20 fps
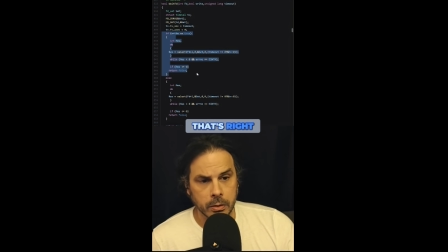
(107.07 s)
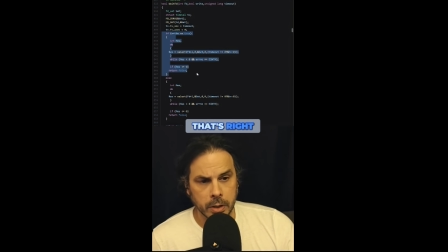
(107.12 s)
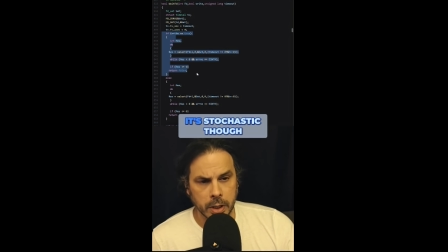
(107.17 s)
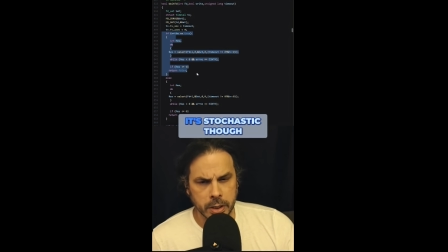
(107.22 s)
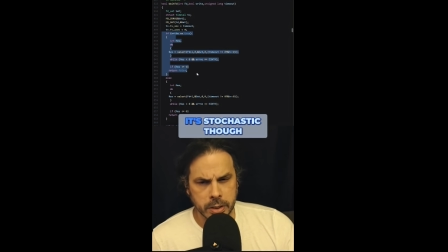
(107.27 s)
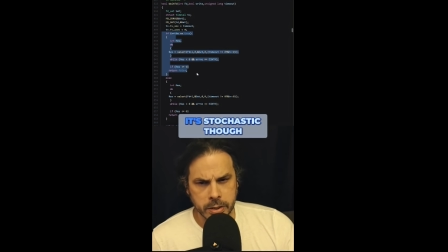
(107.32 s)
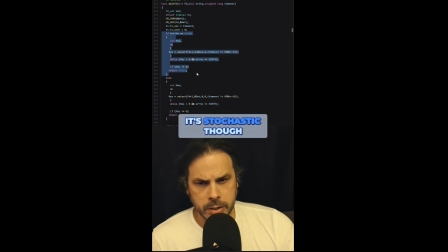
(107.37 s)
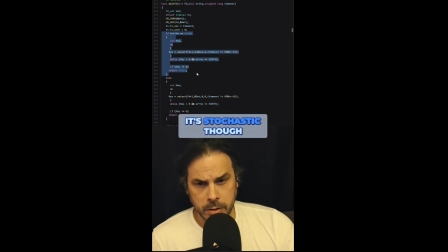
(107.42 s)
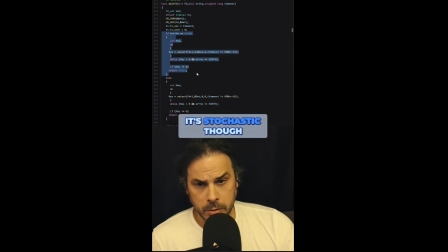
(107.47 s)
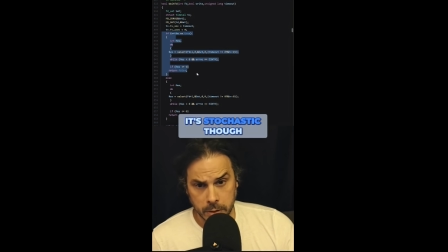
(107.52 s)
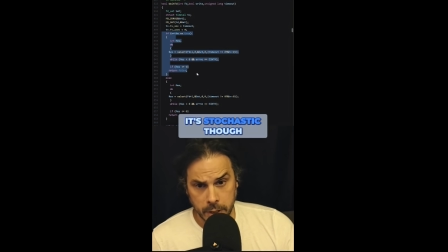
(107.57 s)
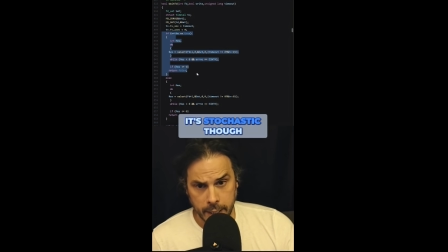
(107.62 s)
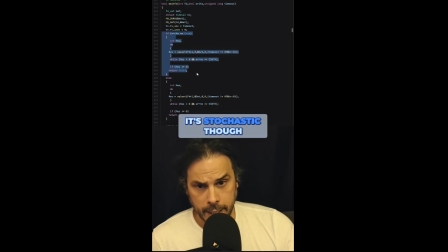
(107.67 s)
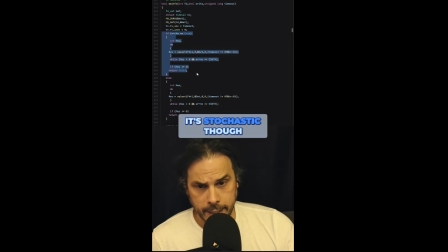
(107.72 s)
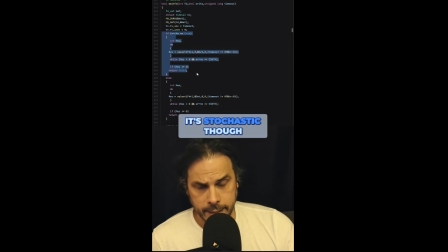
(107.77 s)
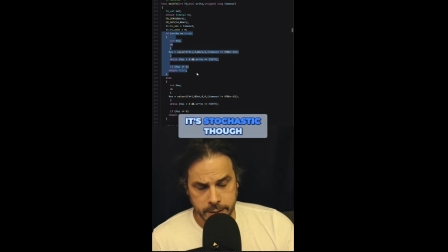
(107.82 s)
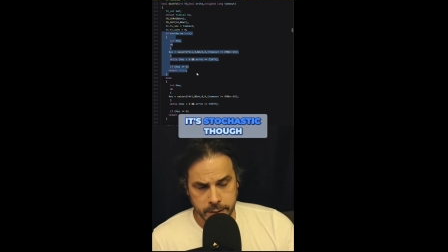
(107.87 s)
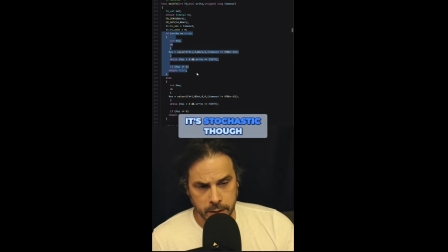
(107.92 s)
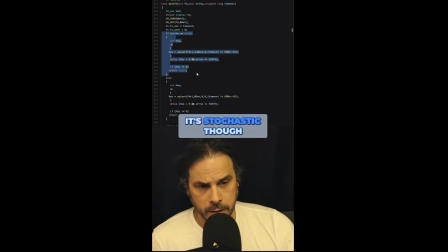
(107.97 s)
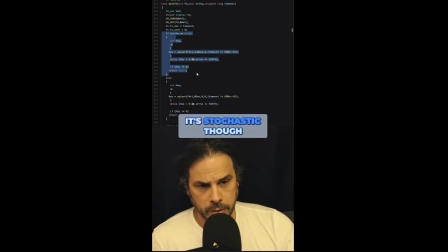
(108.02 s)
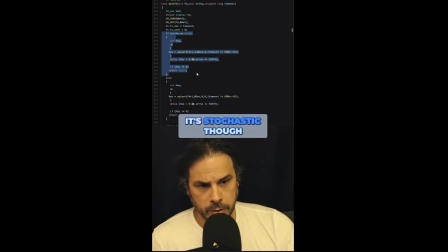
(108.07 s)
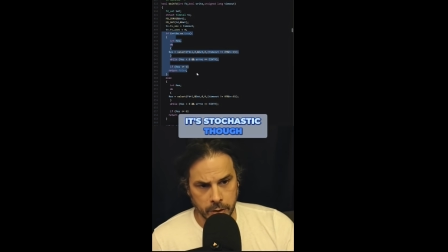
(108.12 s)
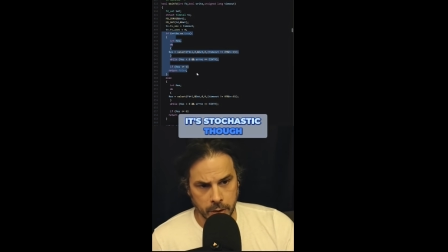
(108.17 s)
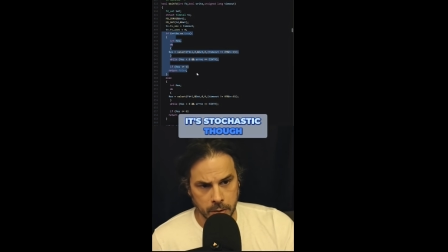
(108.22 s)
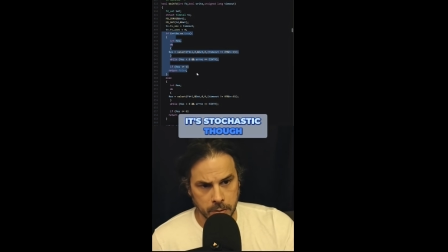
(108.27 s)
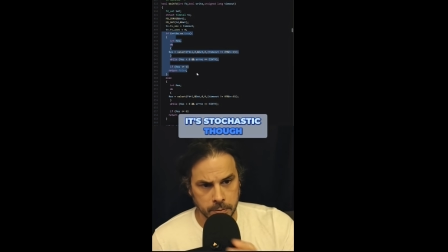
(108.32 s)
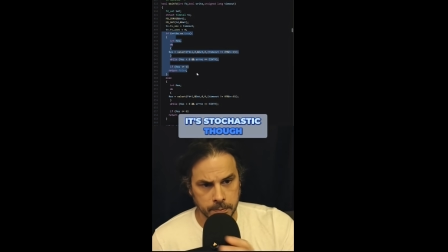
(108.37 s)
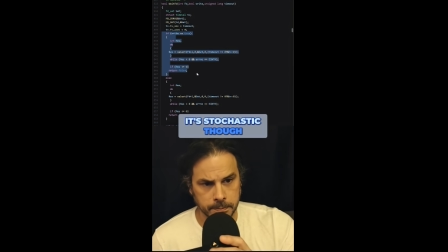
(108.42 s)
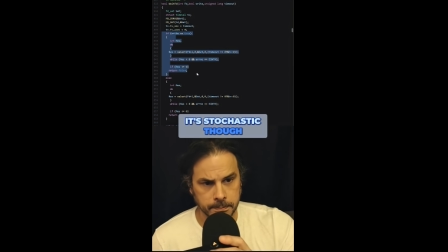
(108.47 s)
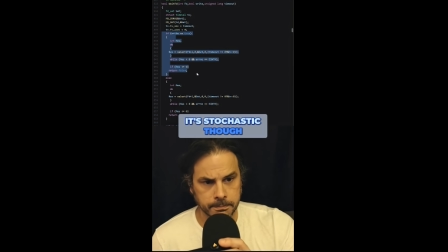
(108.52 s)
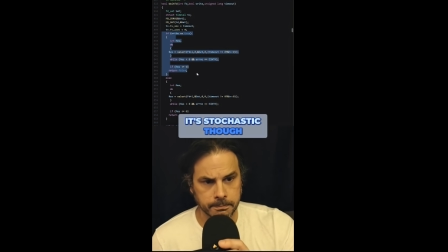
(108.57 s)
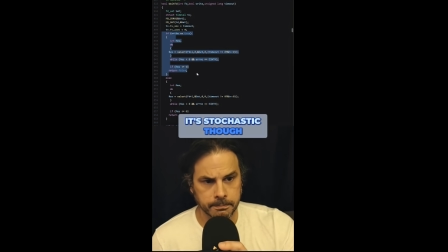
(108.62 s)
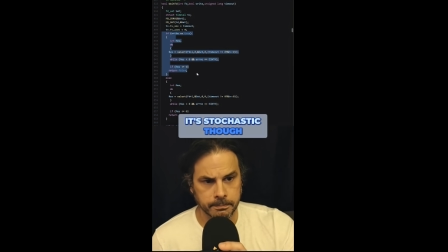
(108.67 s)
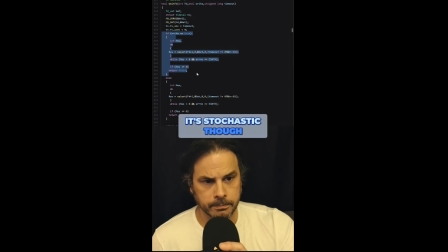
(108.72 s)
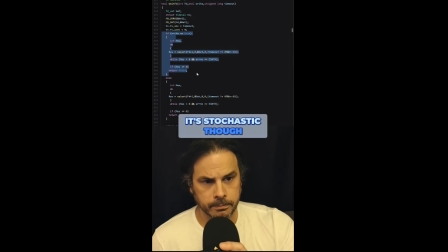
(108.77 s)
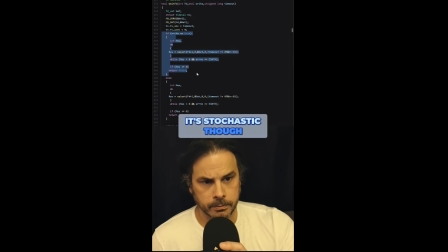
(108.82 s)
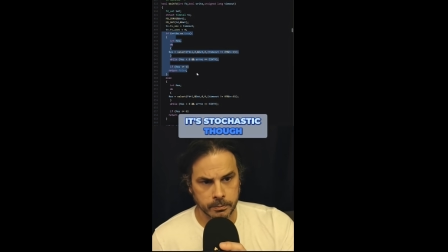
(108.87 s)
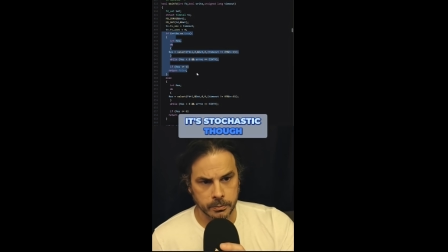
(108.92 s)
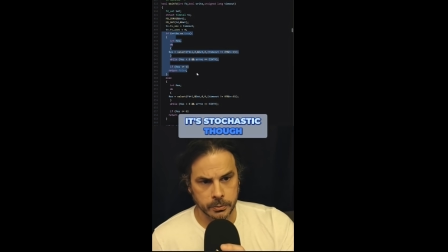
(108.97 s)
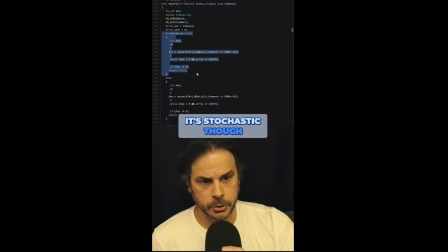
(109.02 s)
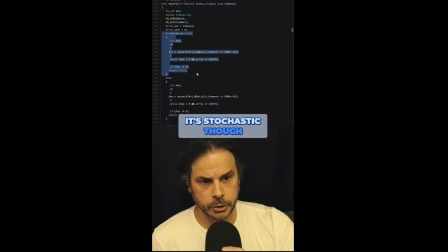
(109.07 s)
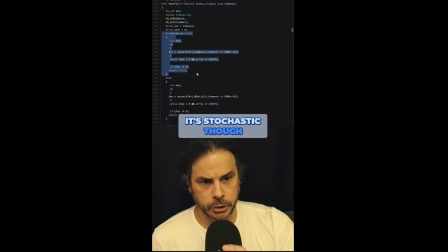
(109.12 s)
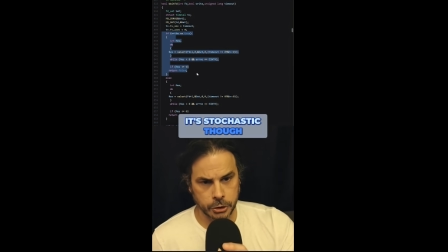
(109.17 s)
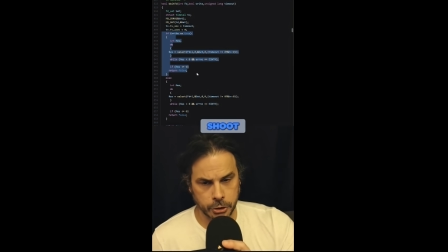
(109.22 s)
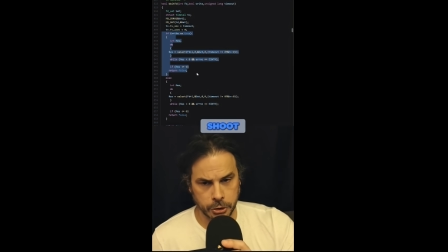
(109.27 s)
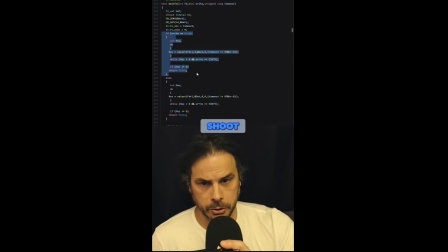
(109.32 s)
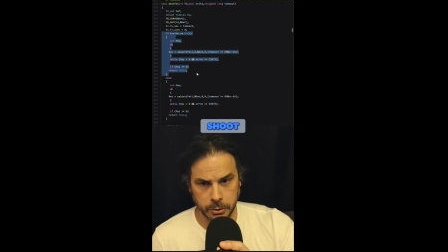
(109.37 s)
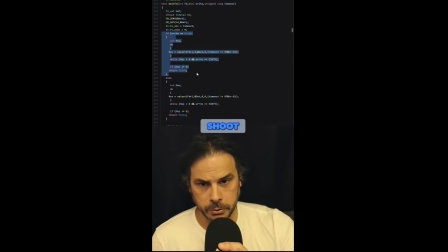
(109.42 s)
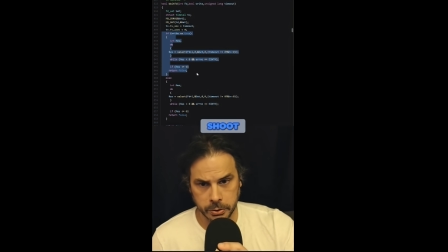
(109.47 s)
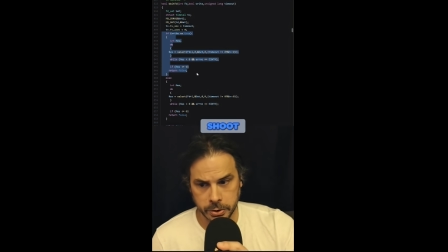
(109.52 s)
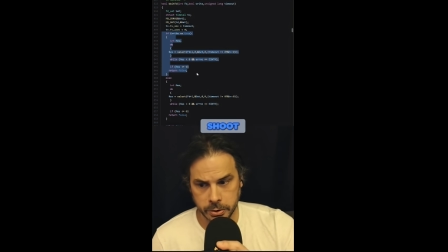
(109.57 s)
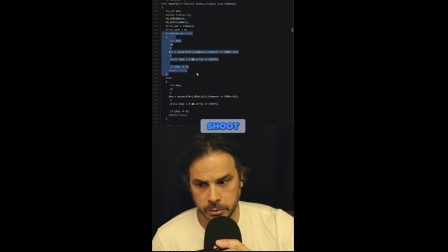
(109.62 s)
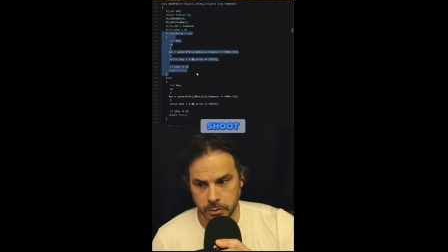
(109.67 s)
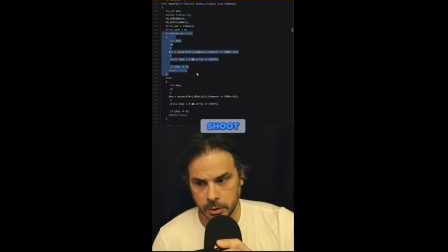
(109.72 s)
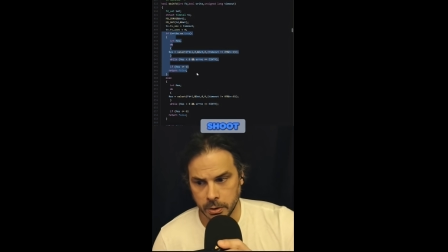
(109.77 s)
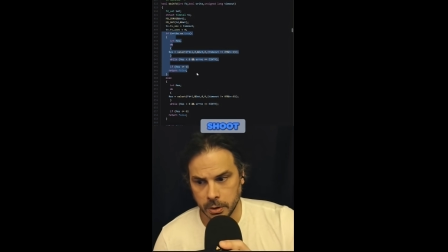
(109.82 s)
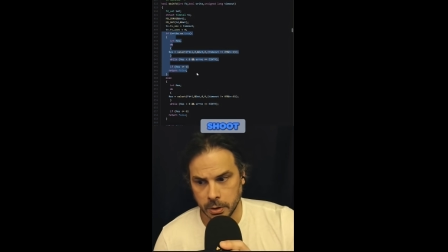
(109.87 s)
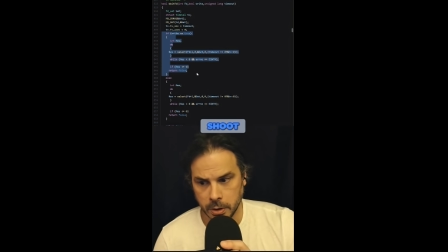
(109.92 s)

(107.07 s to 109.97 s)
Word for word: It's stochastic, though. Shoot.